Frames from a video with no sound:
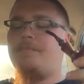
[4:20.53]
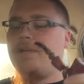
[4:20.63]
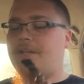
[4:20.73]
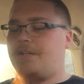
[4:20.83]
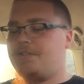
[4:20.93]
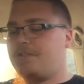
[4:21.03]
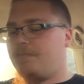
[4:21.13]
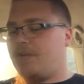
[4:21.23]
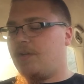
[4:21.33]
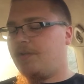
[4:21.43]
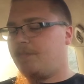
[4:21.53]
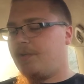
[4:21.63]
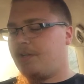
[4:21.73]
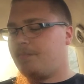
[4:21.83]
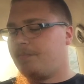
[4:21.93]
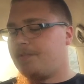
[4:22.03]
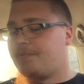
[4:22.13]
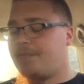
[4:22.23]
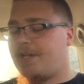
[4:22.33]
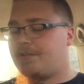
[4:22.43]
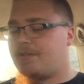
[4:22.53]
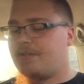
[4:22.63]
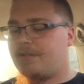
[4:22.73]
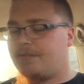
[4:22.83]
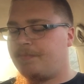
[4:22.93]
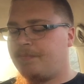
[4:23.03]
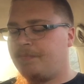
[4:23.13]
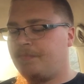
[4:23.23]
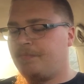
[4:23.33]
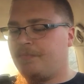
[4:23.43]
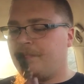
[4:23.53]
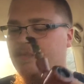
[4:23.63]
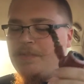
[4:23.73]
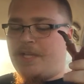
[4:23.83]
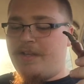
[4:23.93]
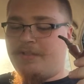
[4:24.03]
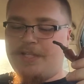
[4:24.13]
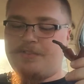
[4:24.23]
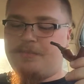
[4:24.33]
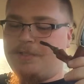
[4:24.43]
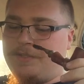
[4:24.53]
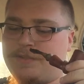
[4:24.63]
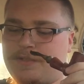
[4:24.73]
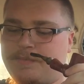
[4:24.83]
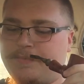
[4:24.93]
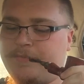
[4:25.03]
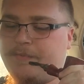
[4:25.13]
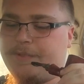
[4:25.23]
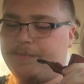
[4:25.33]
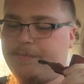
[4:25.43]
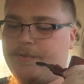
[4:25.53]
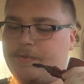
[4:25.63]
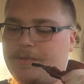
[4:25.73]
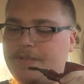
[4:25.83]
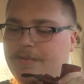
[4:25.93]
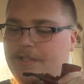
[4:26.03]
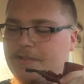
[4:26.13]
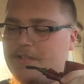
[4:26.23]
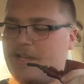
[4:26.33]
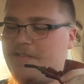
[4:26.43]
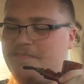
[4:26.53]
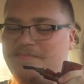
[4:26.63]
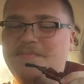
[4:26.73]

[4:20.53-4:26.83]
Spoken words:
But I did just finally pick up a bunch of matches. I haven't actually been using them for quite a long time.